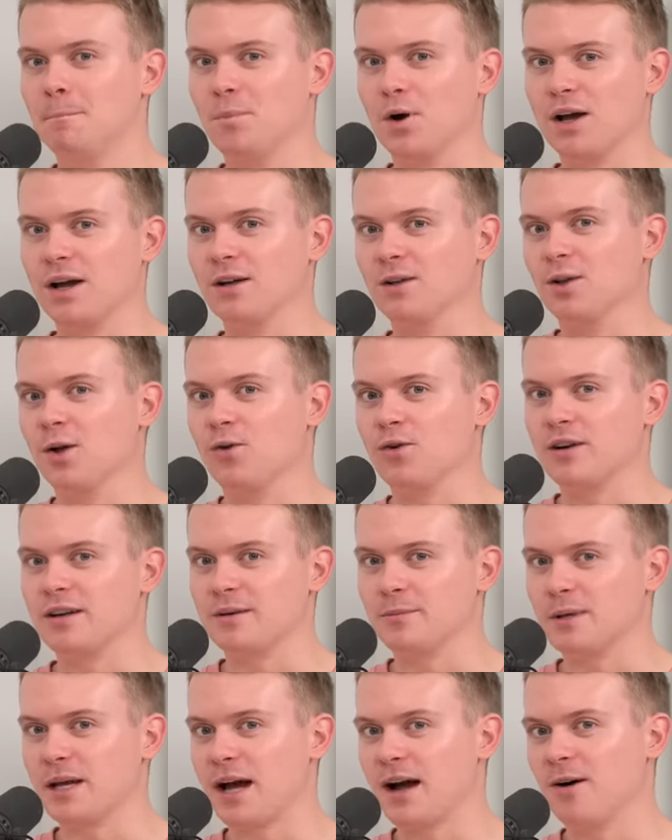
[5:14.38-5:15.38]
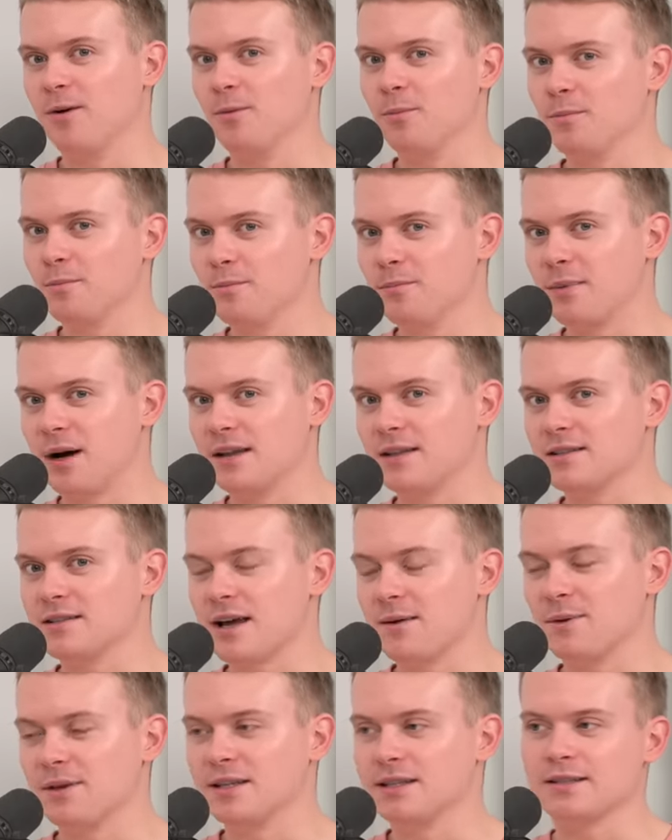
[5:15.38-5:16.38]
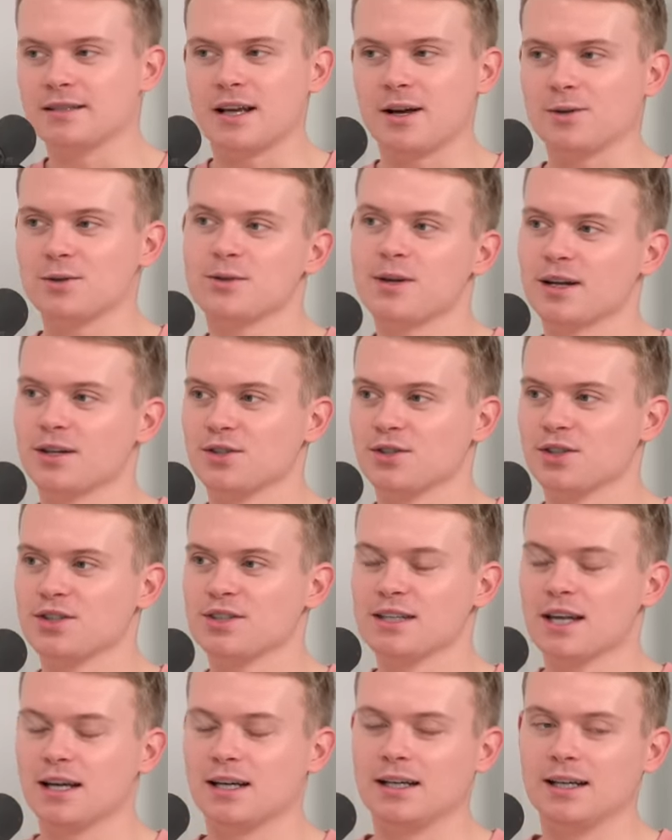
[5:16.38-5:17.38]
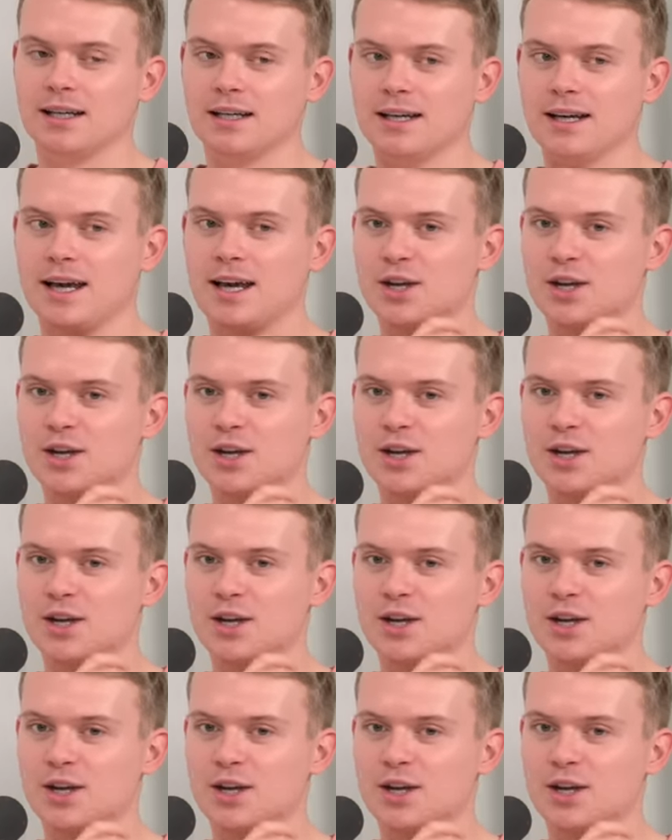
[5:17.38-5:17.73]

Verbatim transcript: But it'll already be out by the time that this is out, so I can just say it.